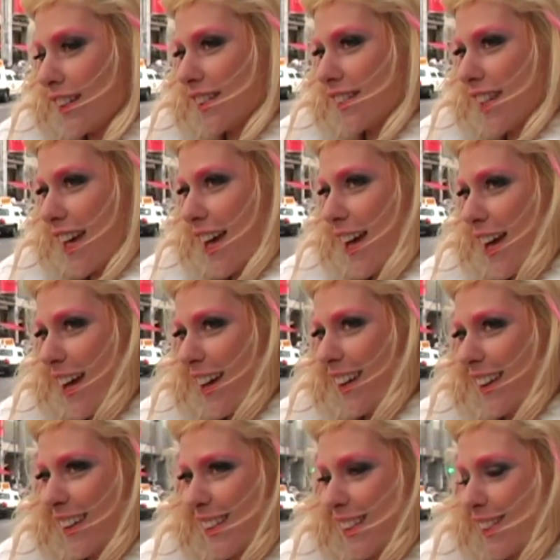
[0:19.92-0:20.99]
is, uh,
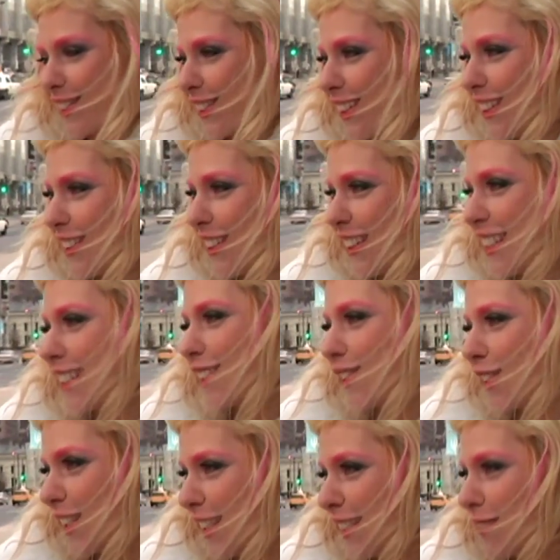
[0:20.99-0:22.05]
is a really, really
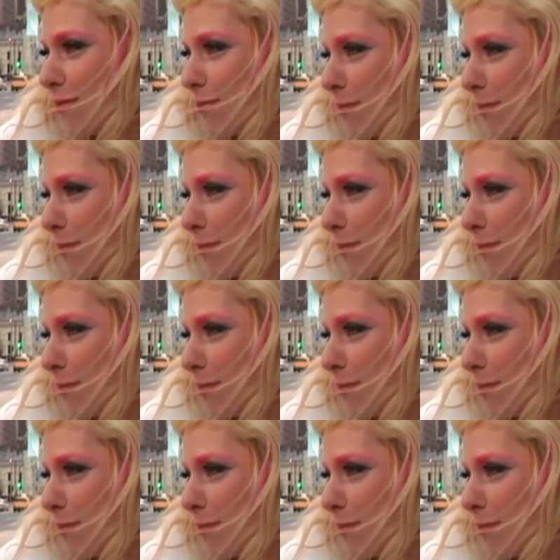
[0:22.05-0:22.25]
sweet